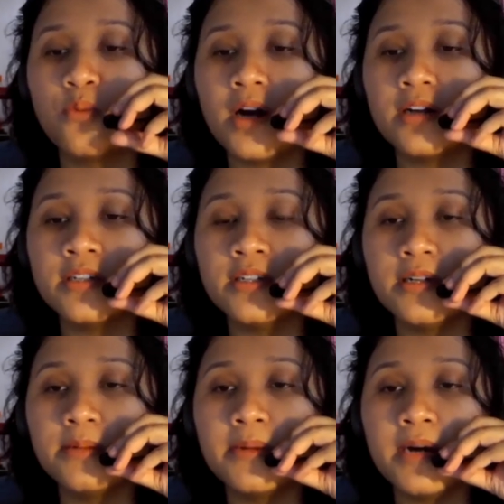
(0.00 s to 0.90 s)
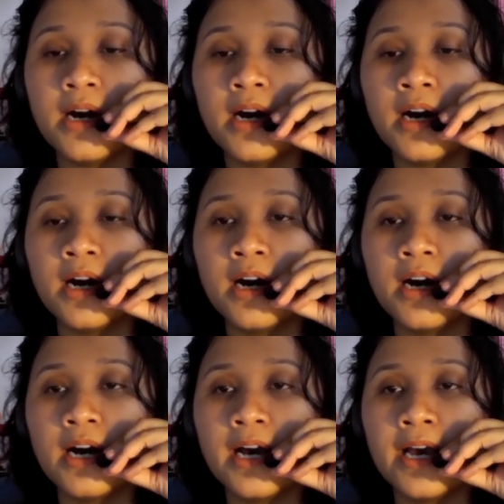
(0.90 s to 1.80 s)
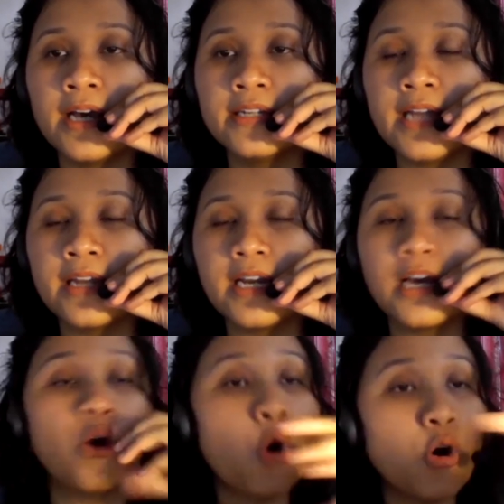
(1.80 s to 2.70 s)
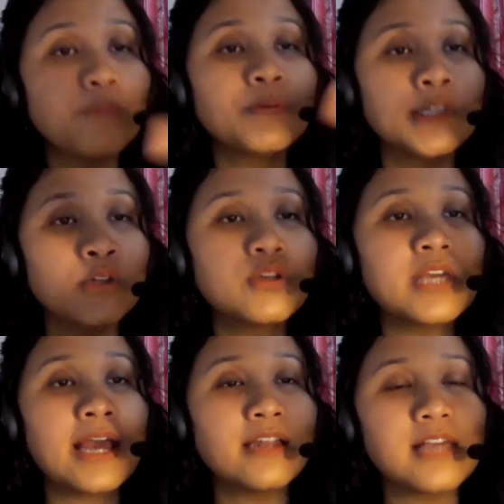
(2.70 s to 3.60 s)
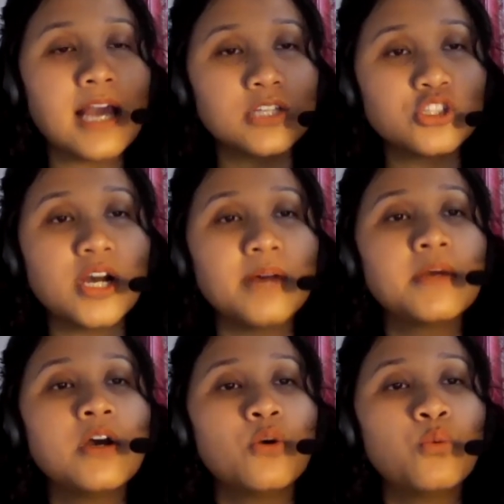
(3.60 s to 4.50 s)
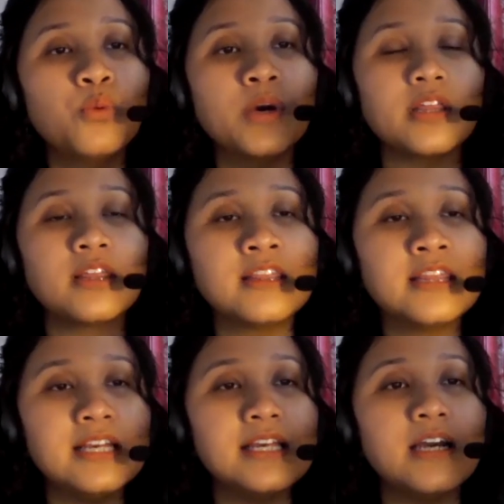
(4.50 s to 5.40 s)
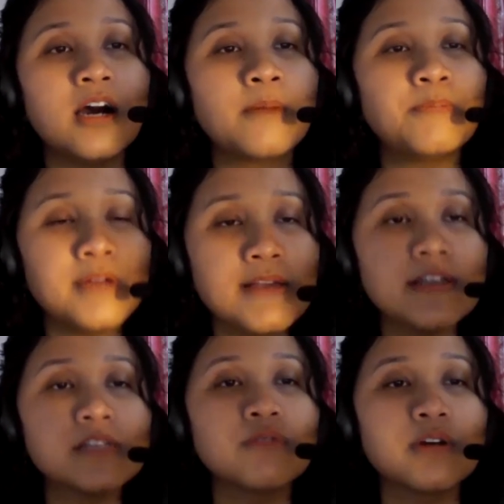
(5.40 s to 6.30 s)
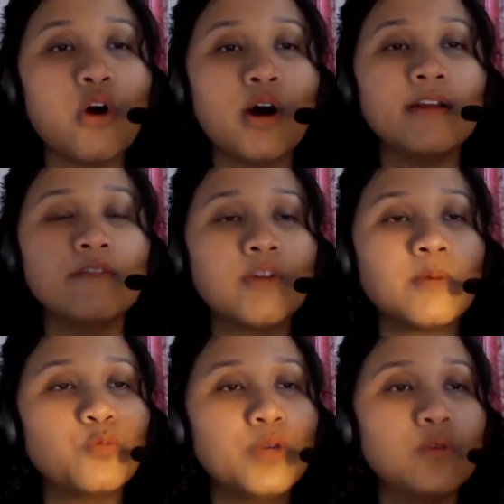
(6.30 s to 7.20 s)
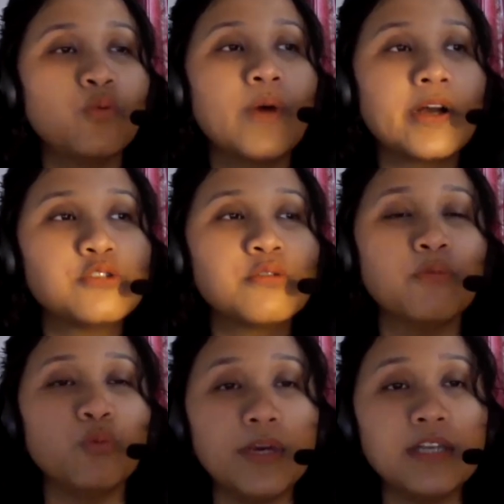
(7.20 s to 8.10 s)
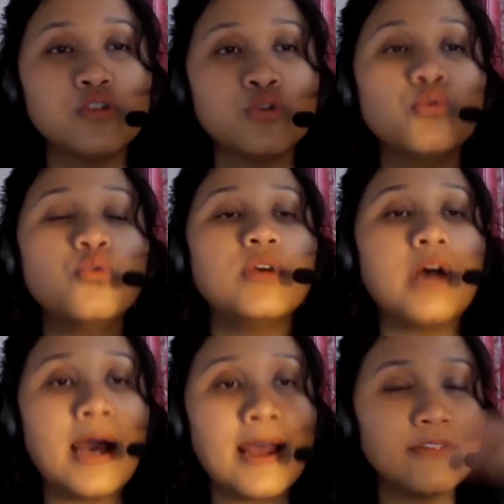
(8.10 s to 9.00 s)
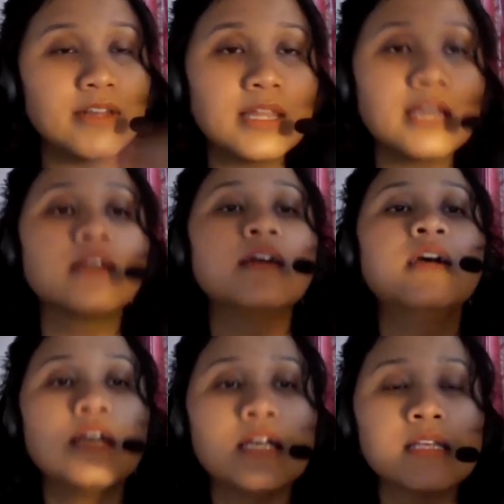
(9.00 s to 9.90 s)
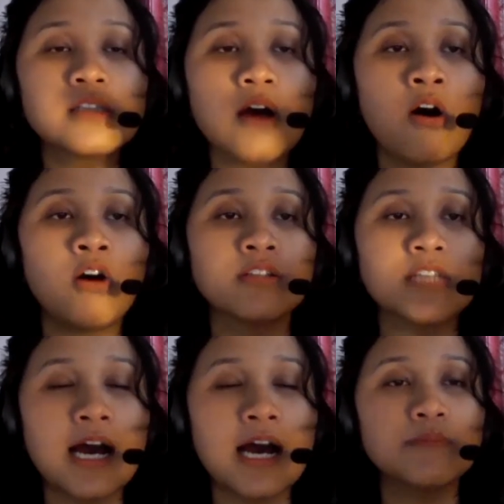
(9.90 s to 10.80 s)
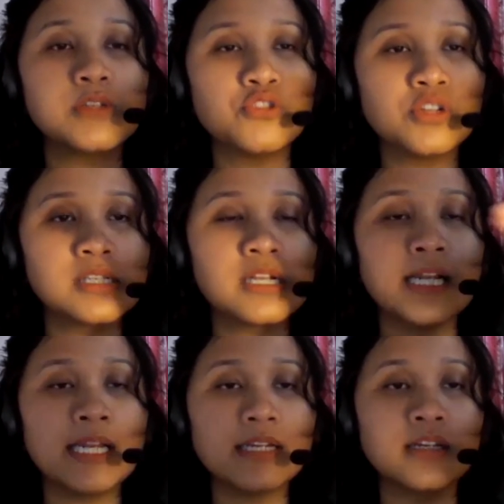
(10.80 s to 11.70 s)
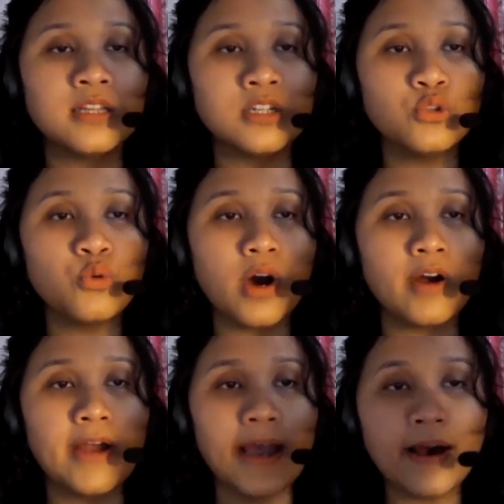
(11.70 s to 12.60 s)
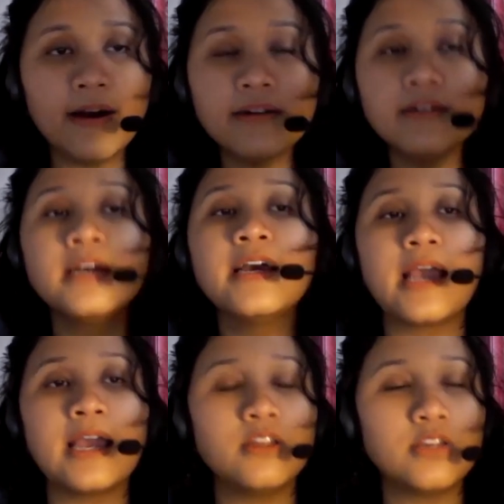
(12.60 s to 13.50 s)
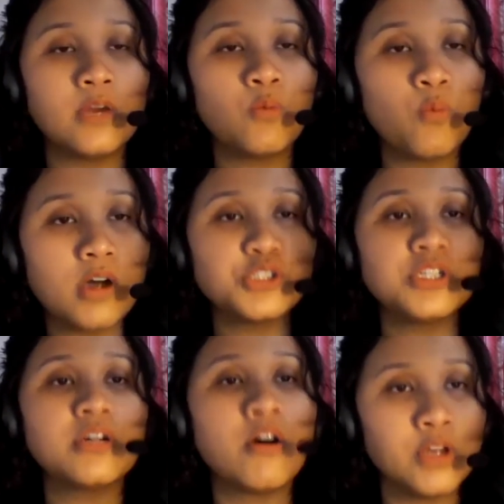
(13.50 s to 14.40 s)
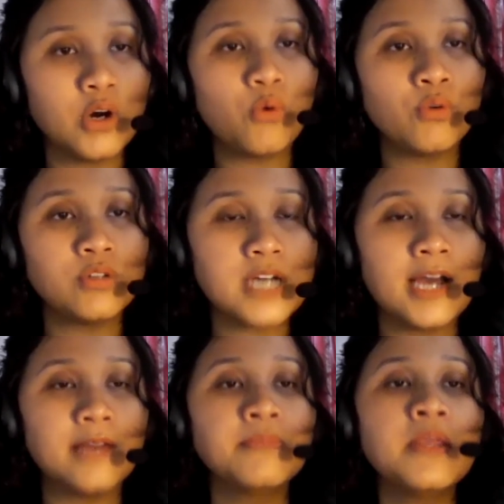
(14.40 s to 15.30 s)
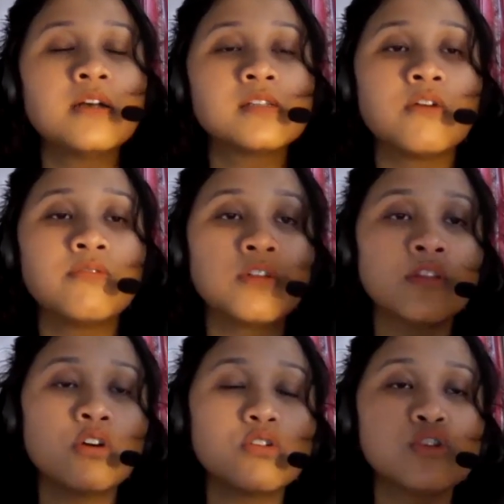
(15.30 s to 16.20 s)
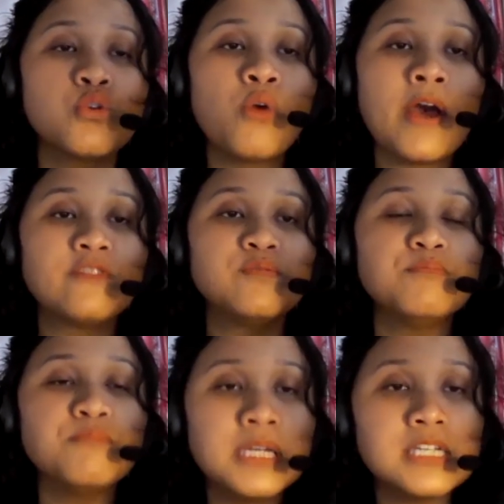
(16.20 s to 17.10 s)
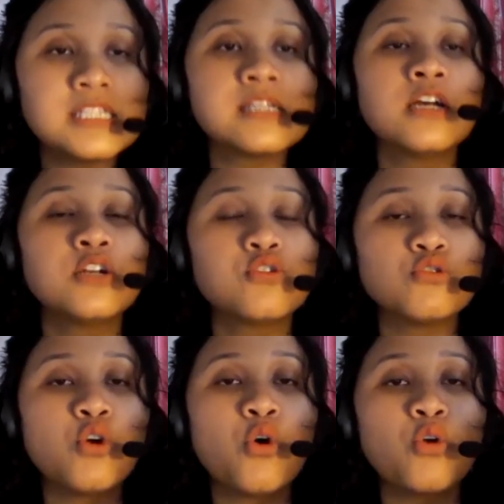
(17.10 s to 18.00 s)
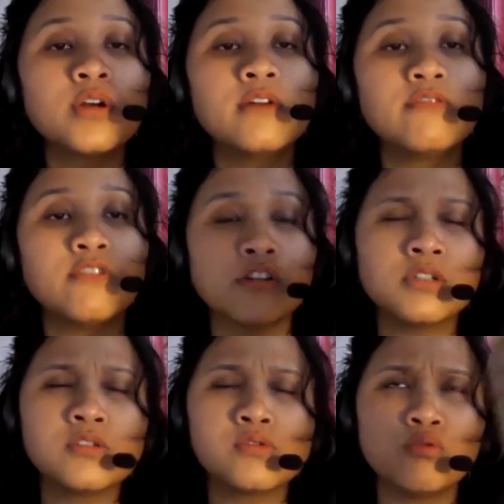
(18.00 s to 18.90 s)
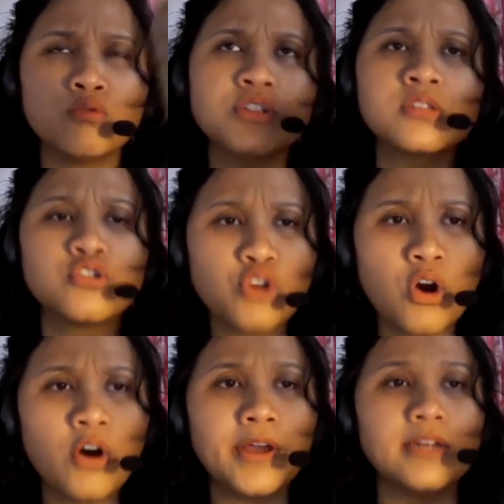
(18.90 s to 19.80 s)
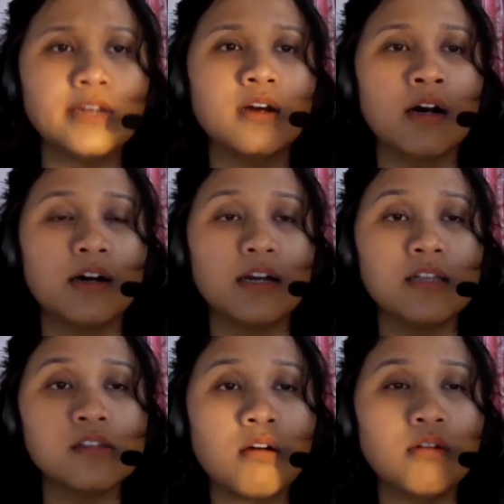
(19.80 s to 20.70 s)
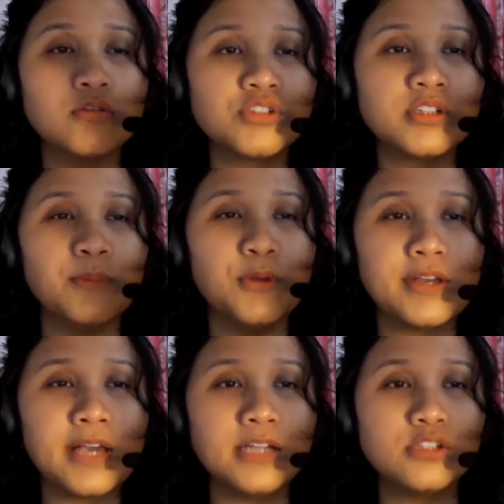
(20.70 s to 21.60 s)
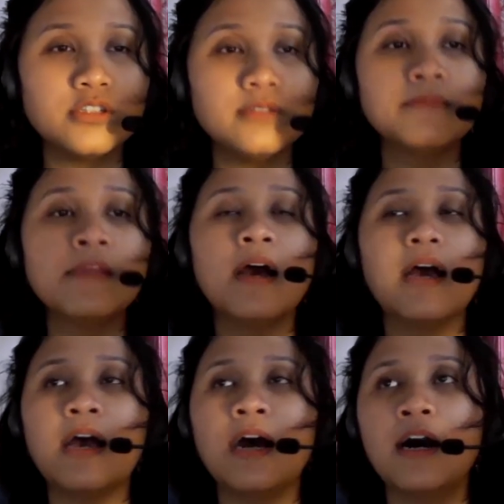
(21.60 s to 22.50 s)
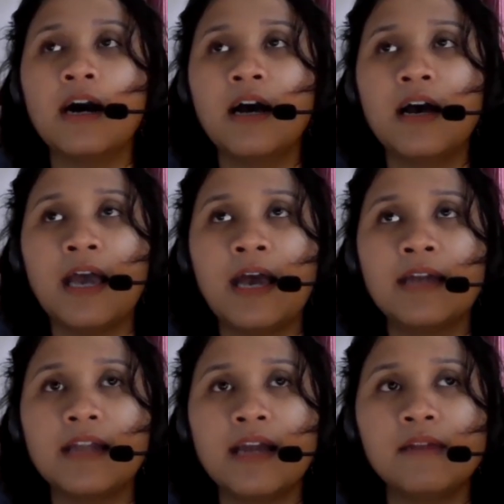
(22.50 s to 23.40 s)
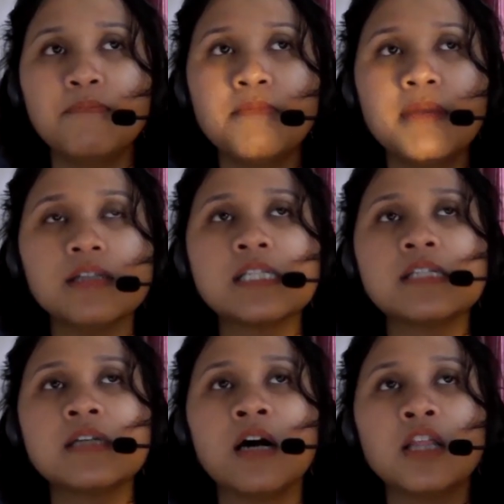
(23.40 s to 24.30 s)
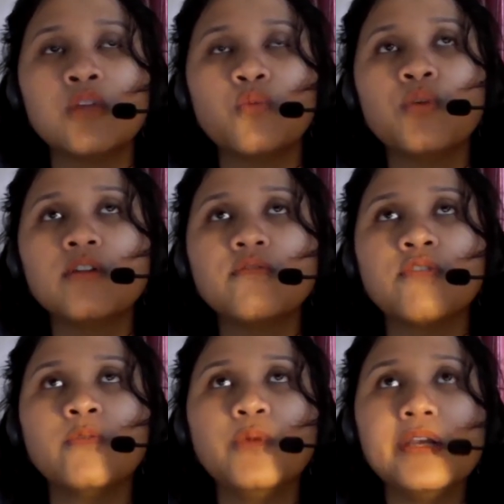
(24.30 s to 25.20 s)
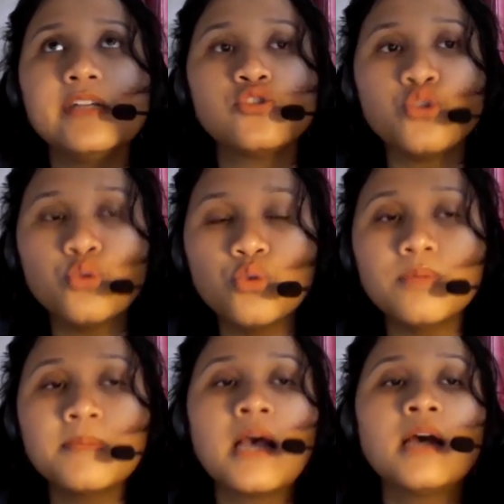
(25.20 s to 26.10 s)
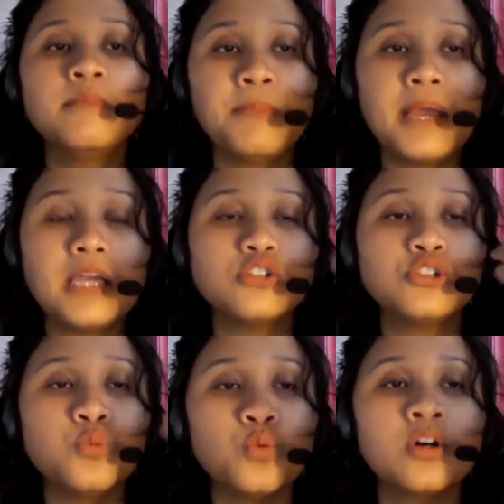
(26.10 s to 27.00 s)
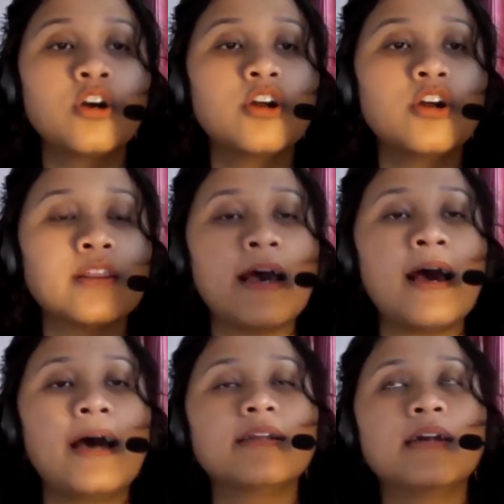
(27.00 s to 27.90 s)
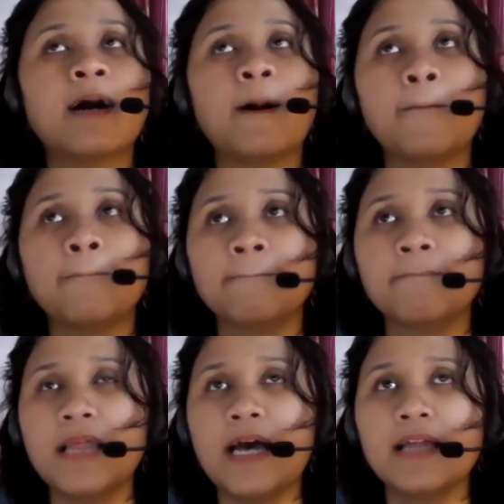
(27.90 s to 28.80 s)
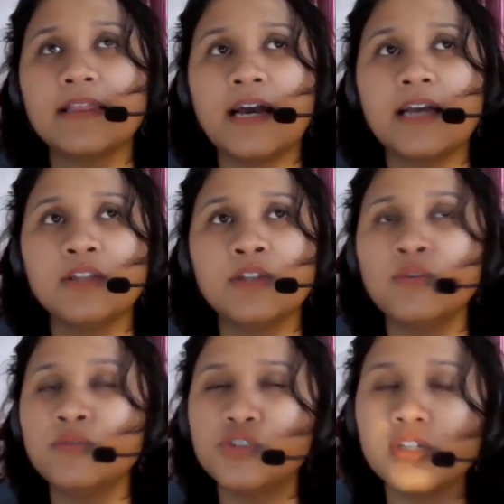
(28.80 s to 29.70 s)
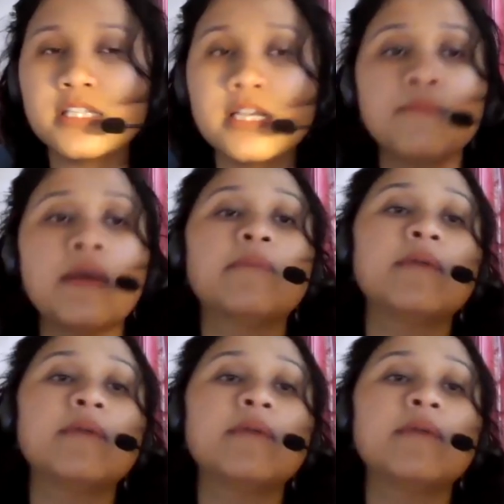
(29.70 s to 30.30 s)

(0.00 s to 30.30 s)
welcome, uh, and and I hope you can catch up with the uh, previous recording from week one to week two. Everything is on time, so just click the URL and you can watch it on your own time. So for those who have missed tutorial for those who just joined uh, intercultural communication uh, and, and miss uh, the work for week two, make sure that, um, that, that you just email